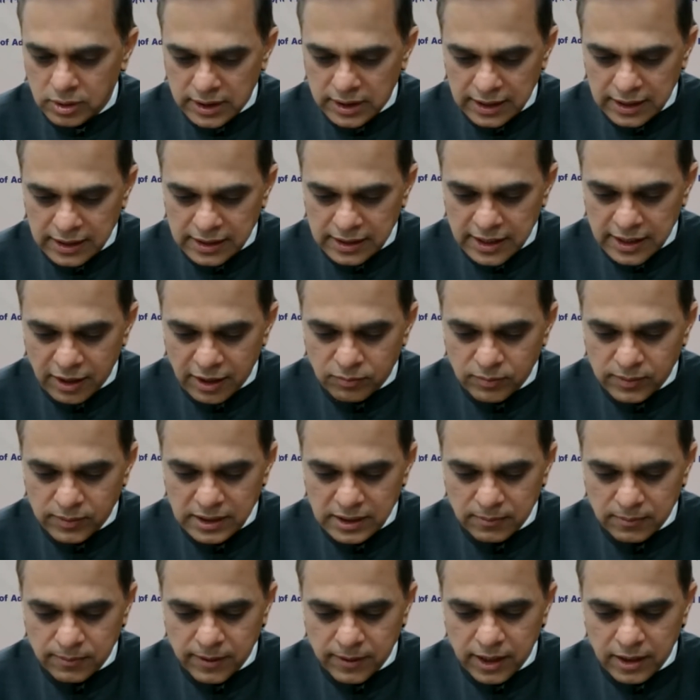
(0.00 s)
that
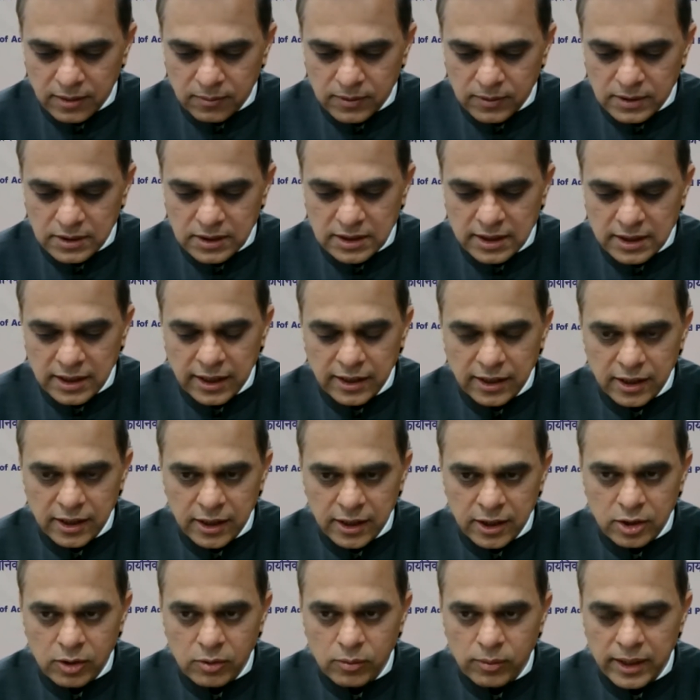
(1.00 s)
government departments can
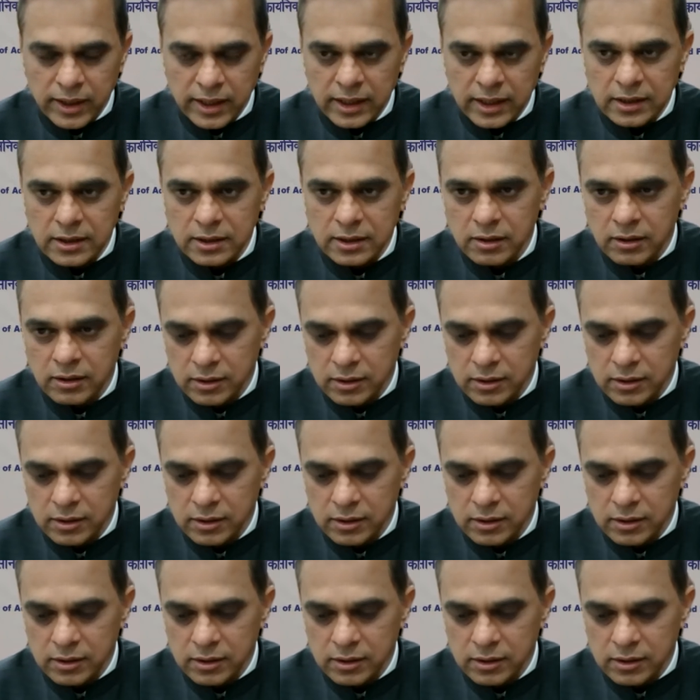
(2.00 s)
innovate